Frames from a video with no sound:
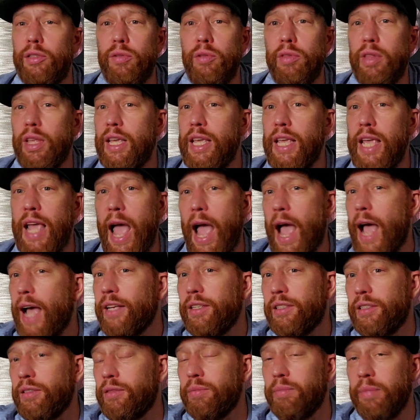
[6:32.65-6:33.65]
Not that he
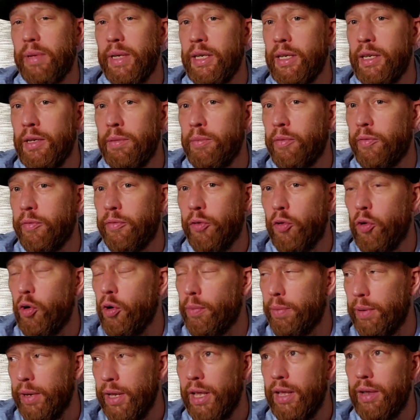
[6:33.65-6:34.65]
hasn't been in
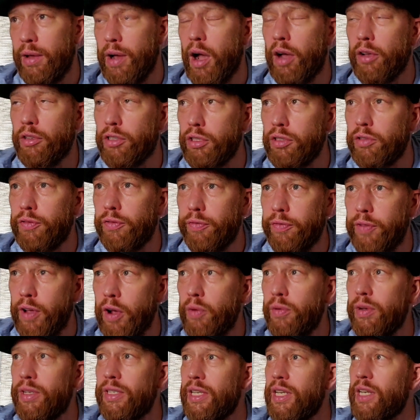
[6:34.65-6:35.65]
before, but I just
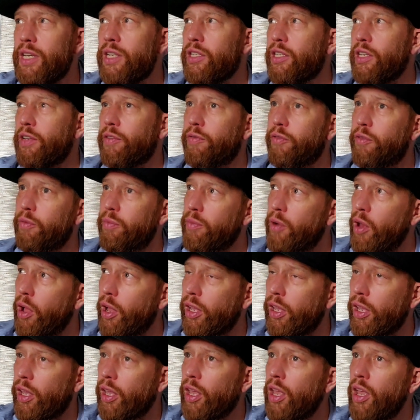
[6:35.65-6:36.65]
felt his energy from,
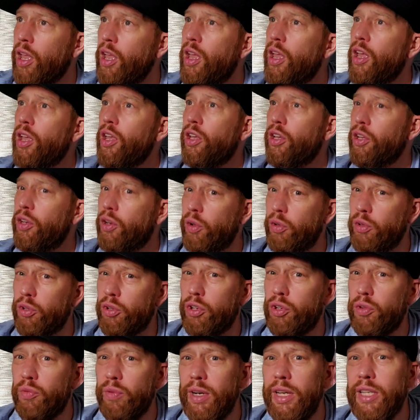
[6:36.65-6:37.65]
like, you know, you
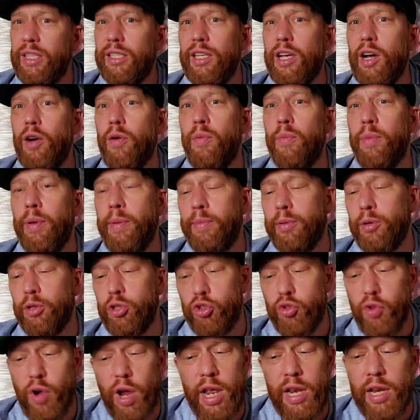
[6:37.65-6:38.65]
can really tell when people are
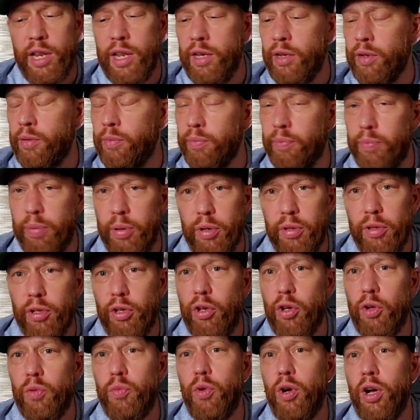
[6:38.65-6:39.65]
training and putting a
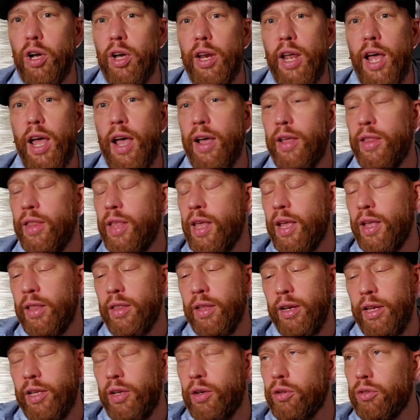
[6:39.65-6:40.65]
good word out, and
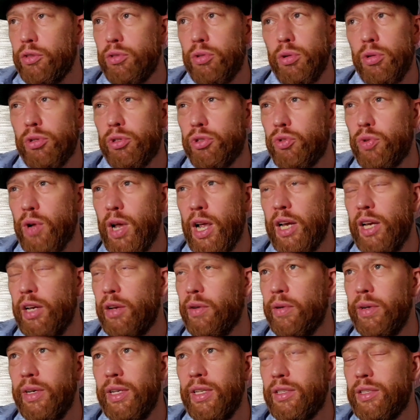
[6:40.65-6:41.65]
then he got to
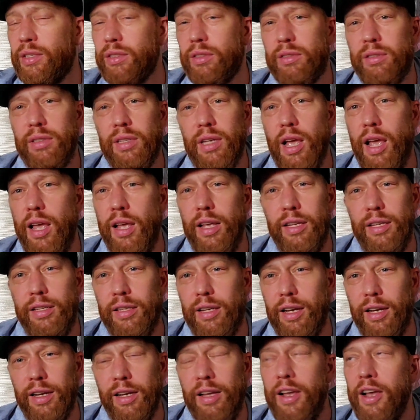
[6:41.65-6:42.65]
Australia and he just,
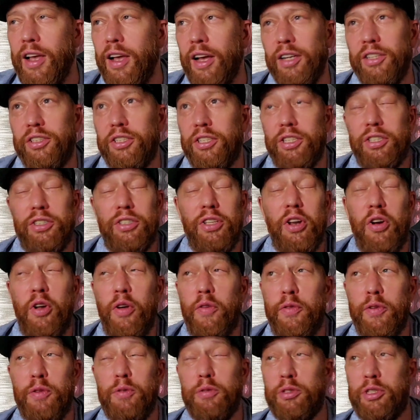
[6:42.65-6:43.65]
I just don't know
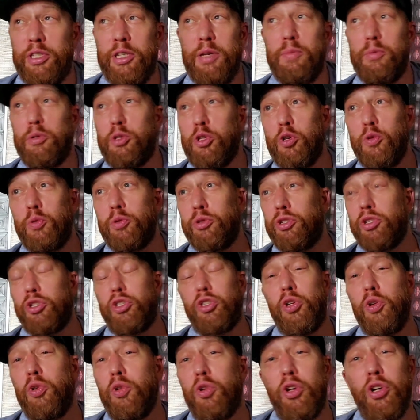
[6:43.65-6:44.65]
if it was Tszyu was just
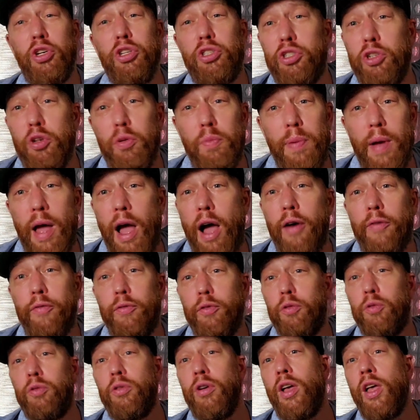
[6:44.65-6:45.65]
too good, too
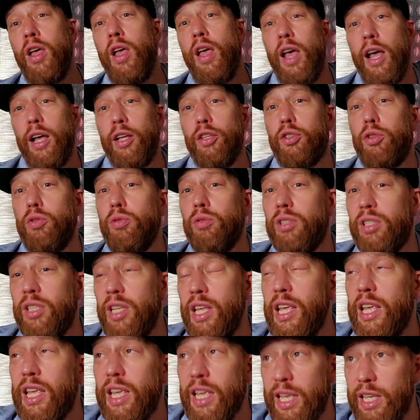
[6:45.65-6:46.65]
powerful, and too
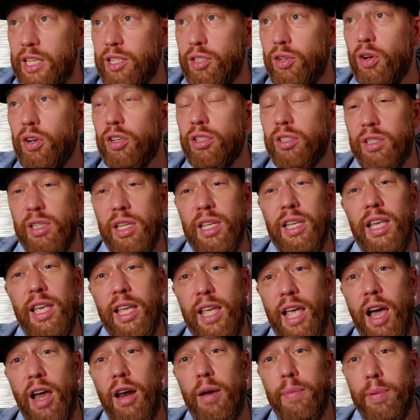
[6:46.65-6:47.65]
sneaky. He's got a sneaky
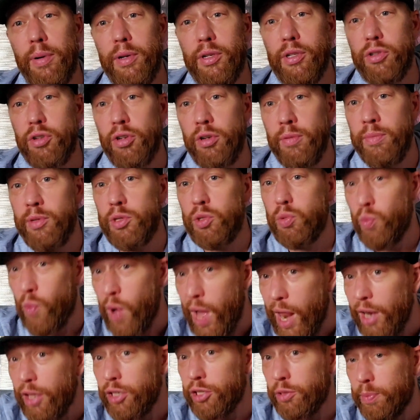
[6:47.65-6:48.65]
counterpunch on him, as
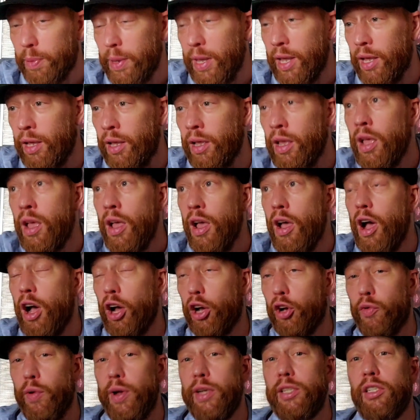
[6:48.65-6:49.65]
well as being
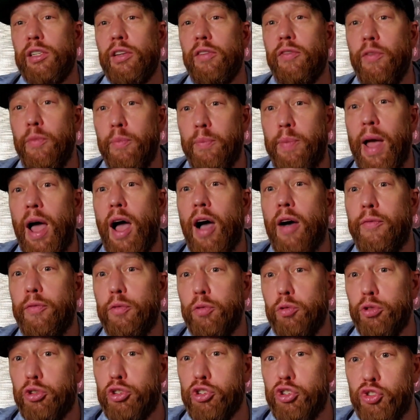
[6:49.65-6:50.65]
aggressive and
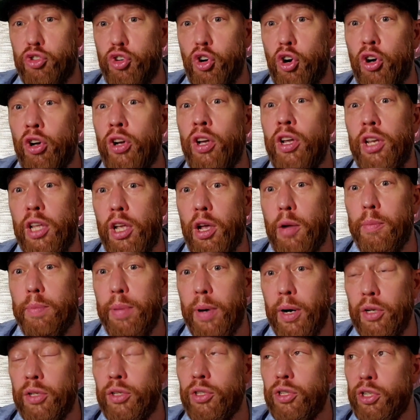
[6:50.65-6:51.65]
powerful, strong, and he can
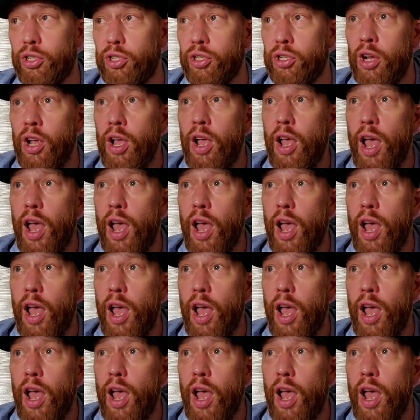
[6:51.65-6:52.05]
punch.